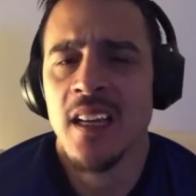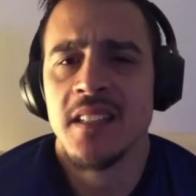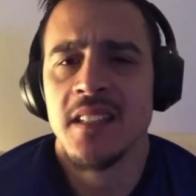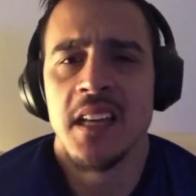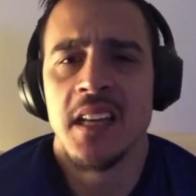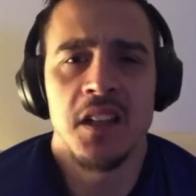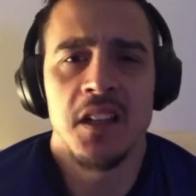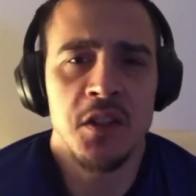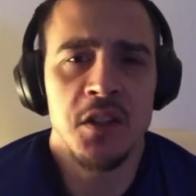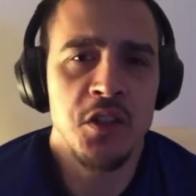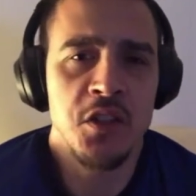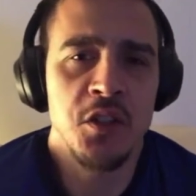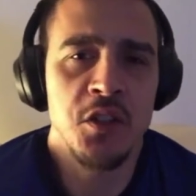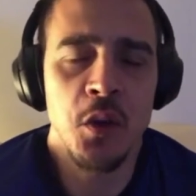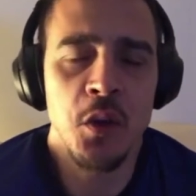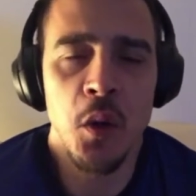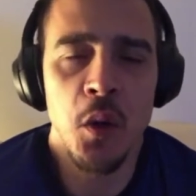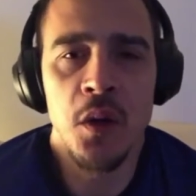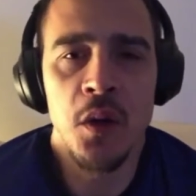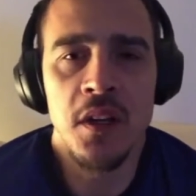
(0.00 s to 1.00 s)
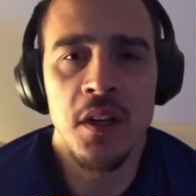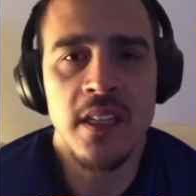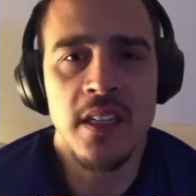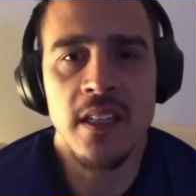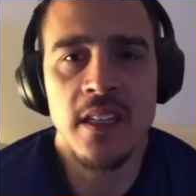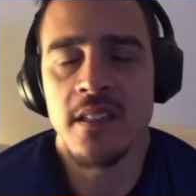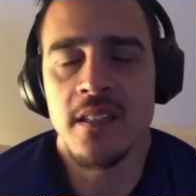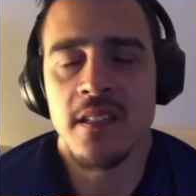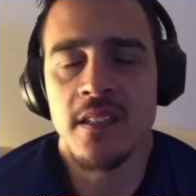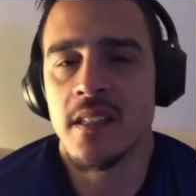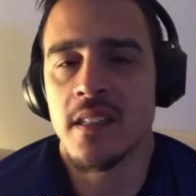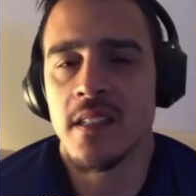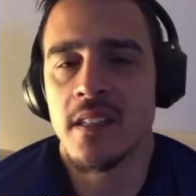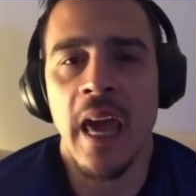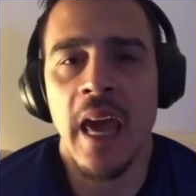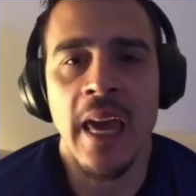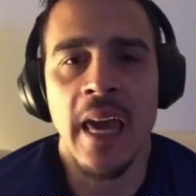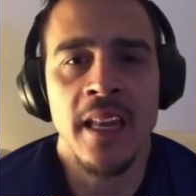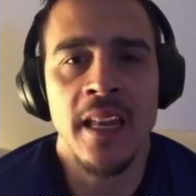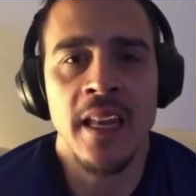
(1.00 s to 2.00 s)
telling stories
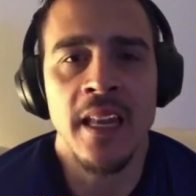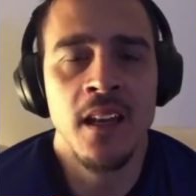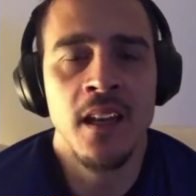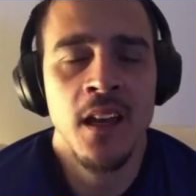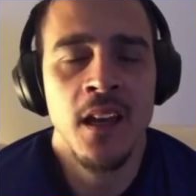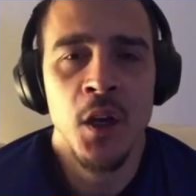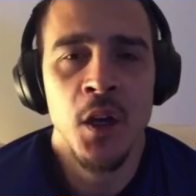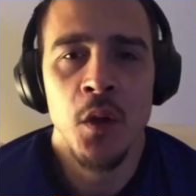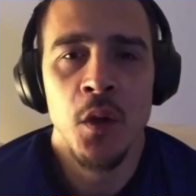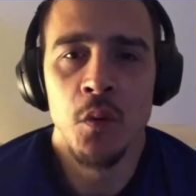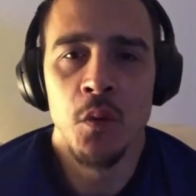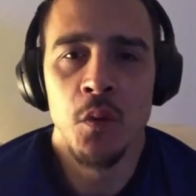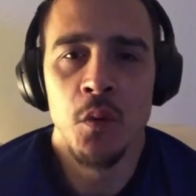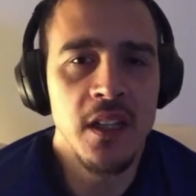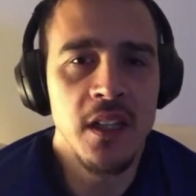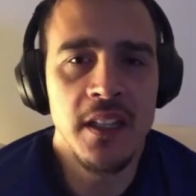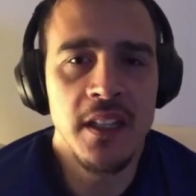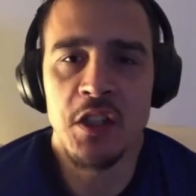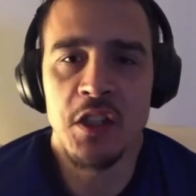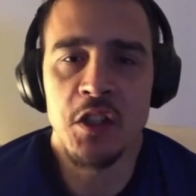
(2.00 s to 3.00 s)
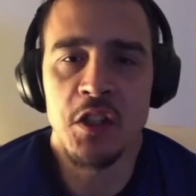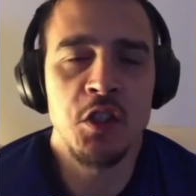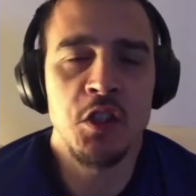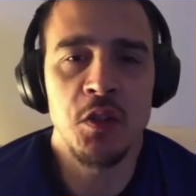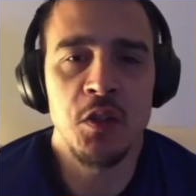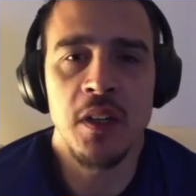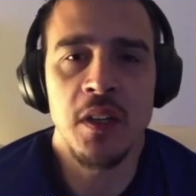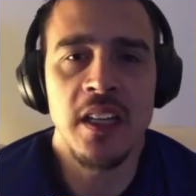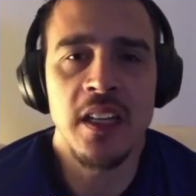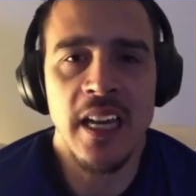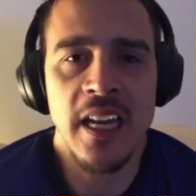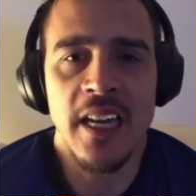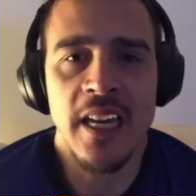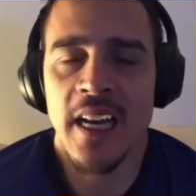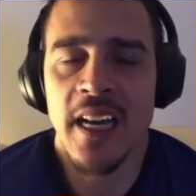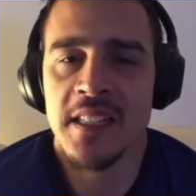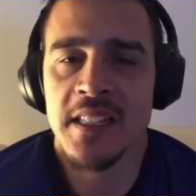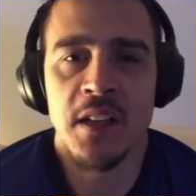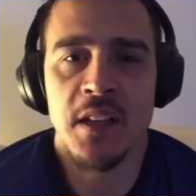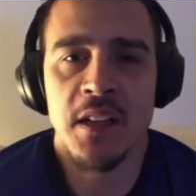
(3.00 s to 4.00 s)
and really just treating it
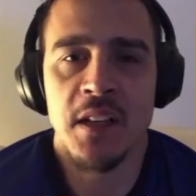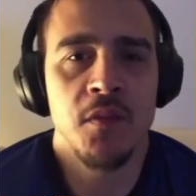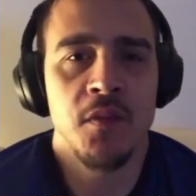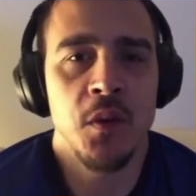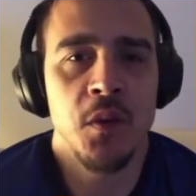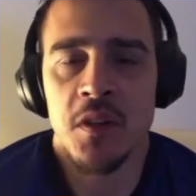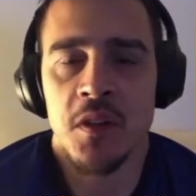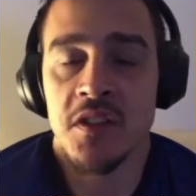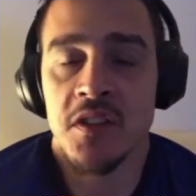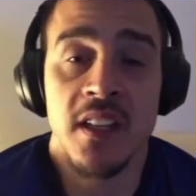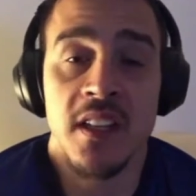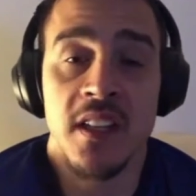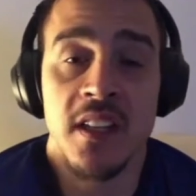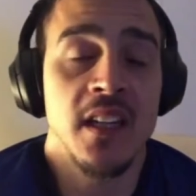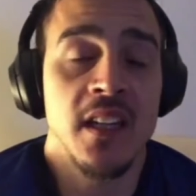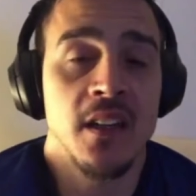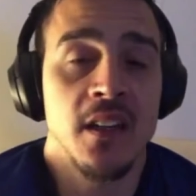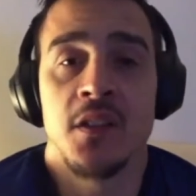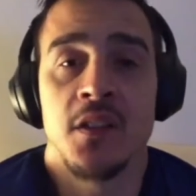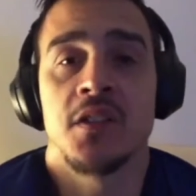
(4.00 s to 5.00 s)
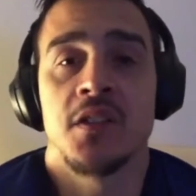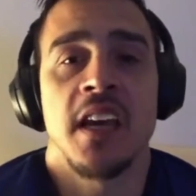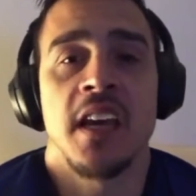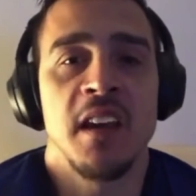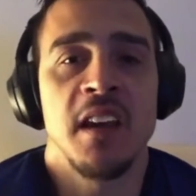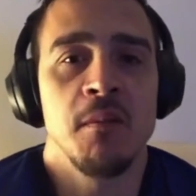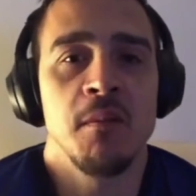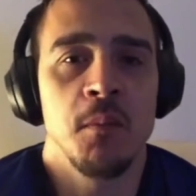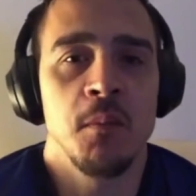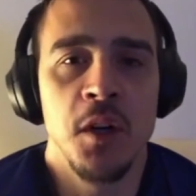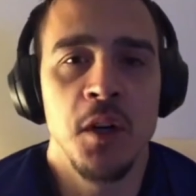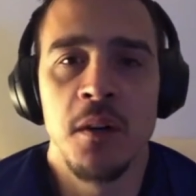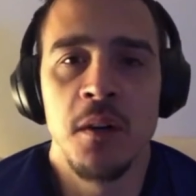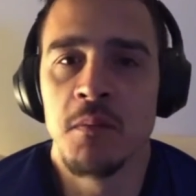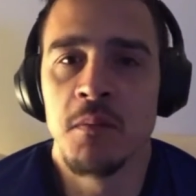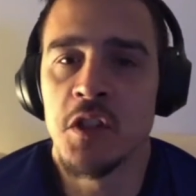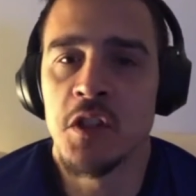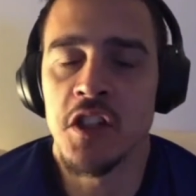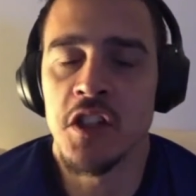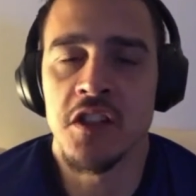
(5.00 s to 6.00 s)
as if we were sitting there in the same
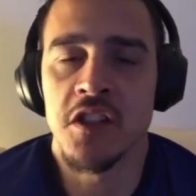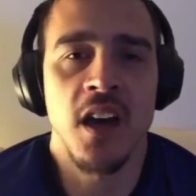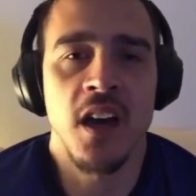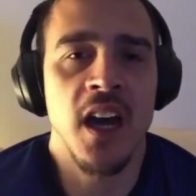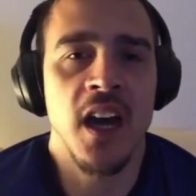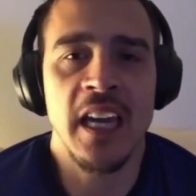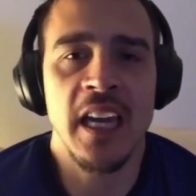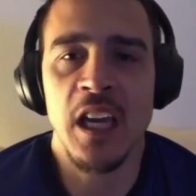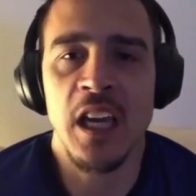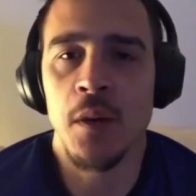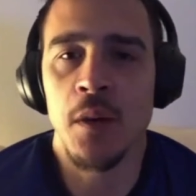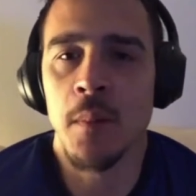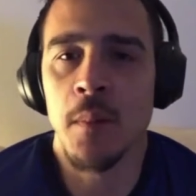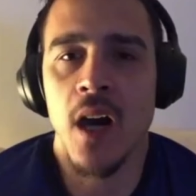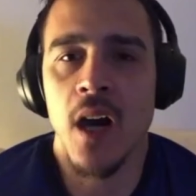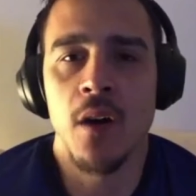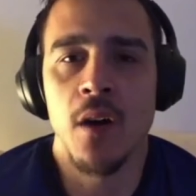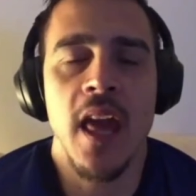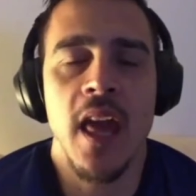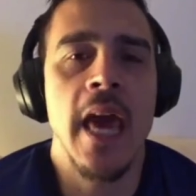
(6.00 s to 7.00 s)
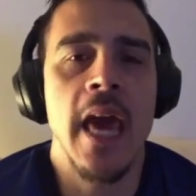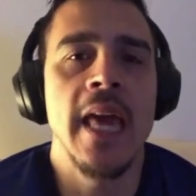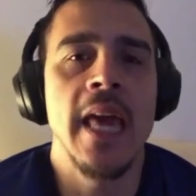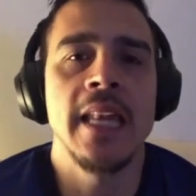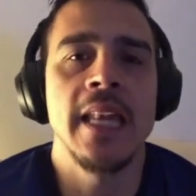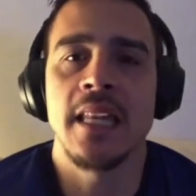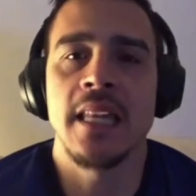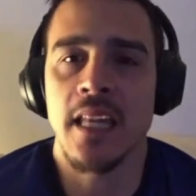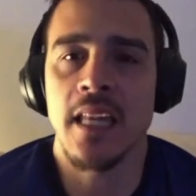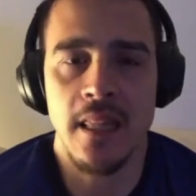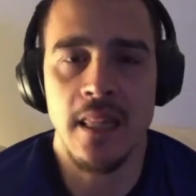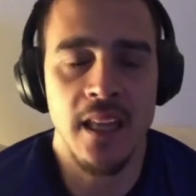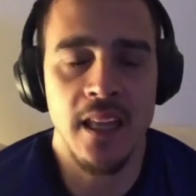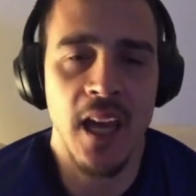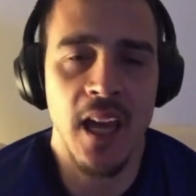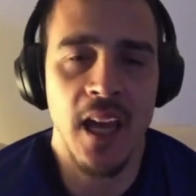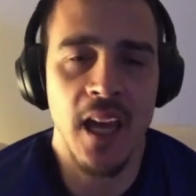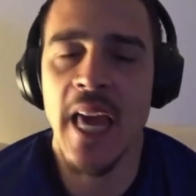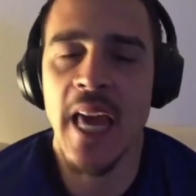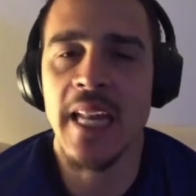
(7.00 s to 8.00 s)
room, just talking about
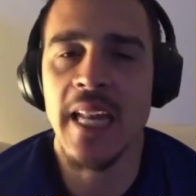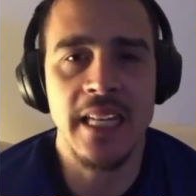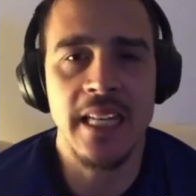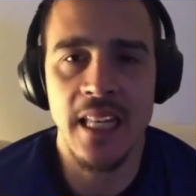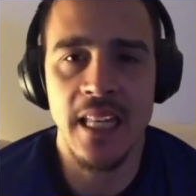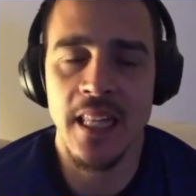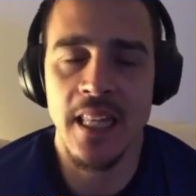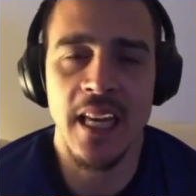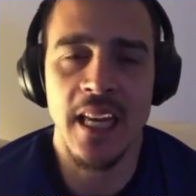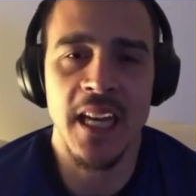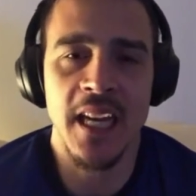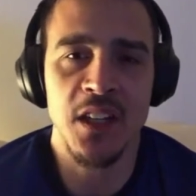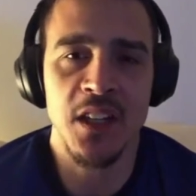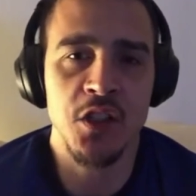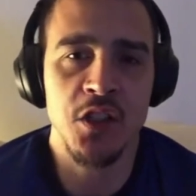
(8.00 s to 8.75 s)
anything, anything.